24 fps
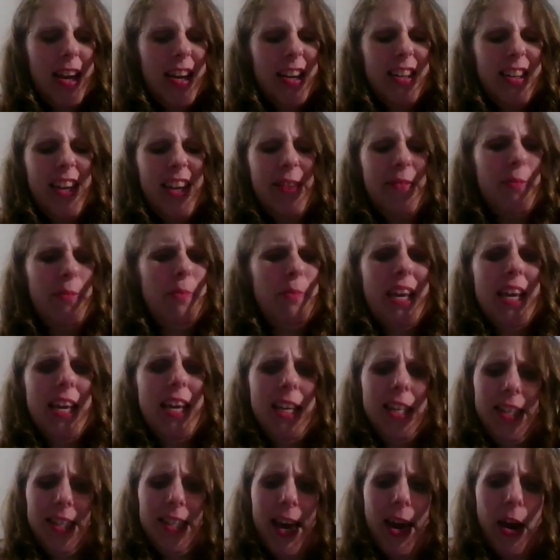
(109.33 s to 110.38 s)
David McGee
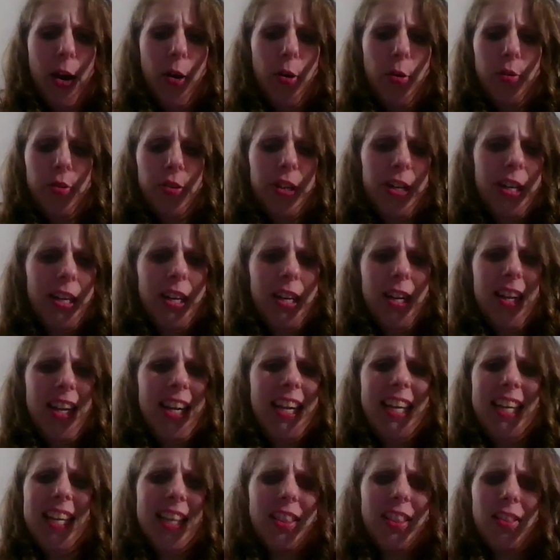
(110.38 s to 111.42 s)
scowled. He
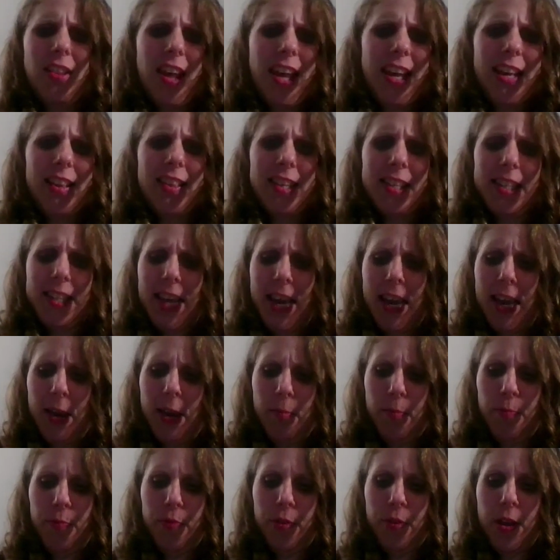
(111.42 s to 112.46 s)
didn't like this game.
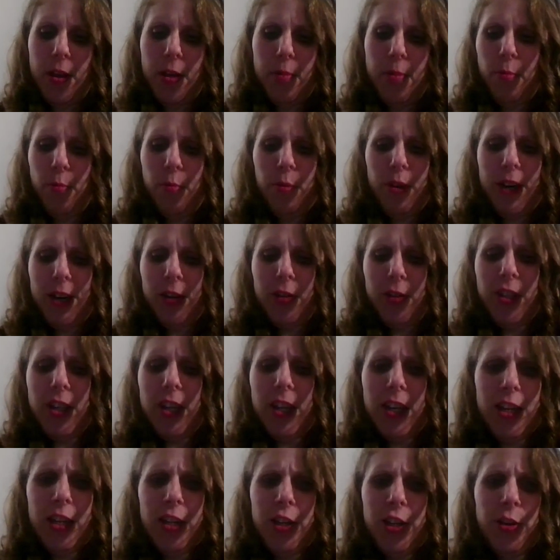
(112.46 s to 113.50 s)
What else could
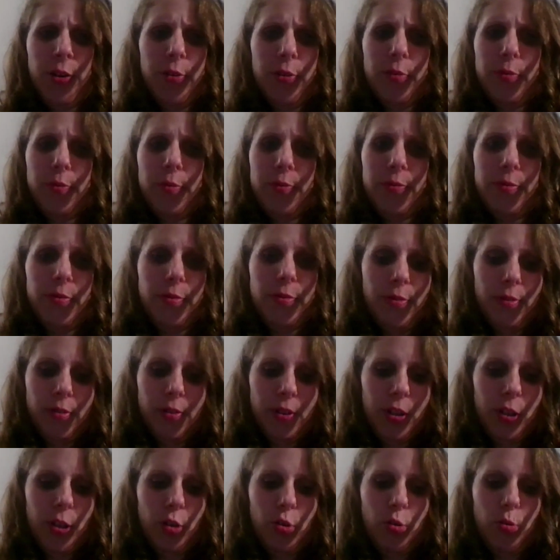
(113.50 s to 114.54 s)
he do?
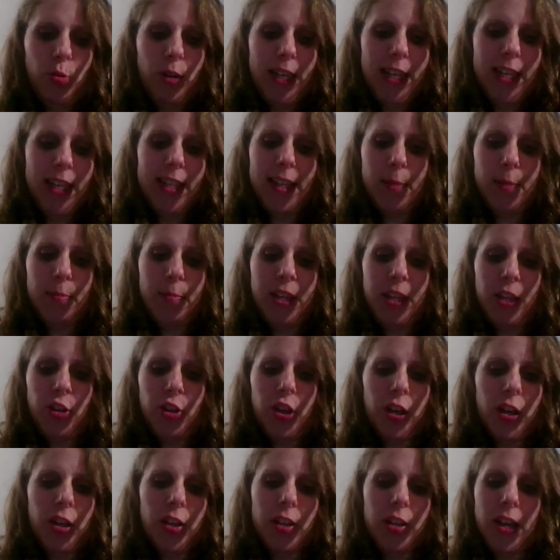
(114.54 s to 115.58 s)
So 20 steps he
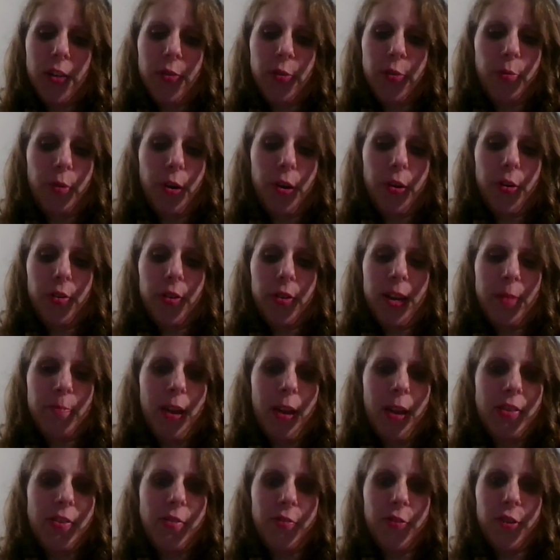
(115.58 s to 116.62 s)
took down the road and
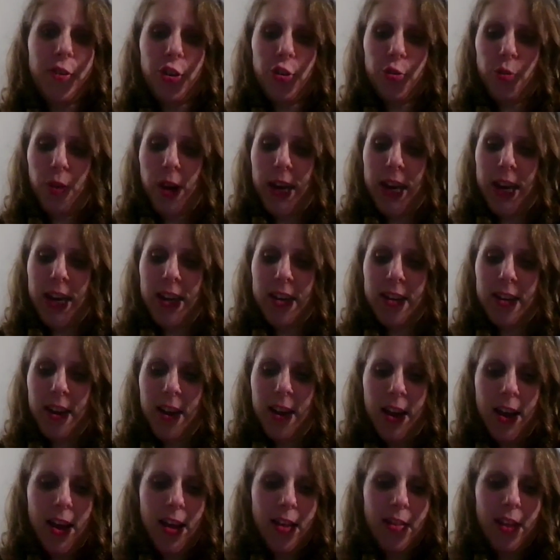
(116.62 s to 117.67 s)
made the first right.
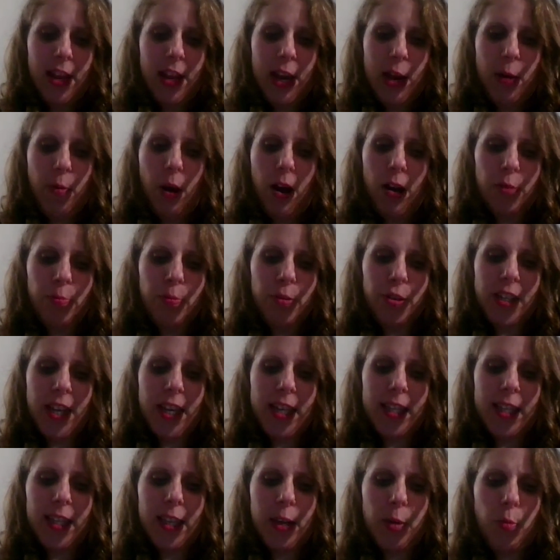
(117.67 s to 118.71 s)
Then he walked
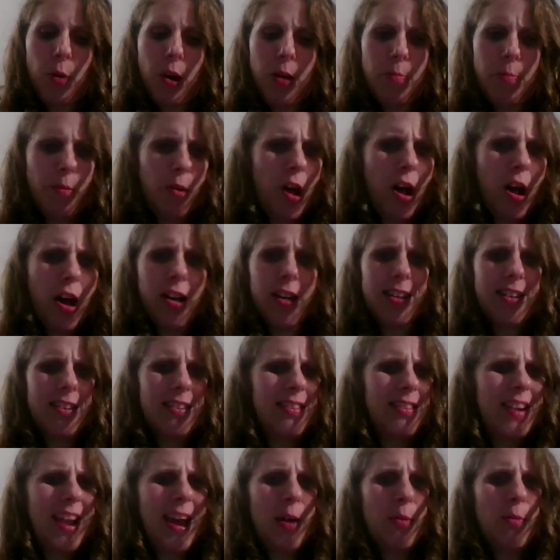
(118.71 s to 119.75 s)
precisely 1 block.
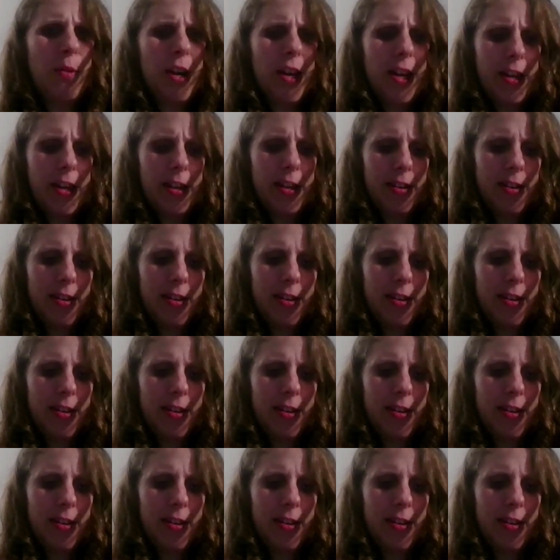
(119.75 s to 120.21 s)
Now what?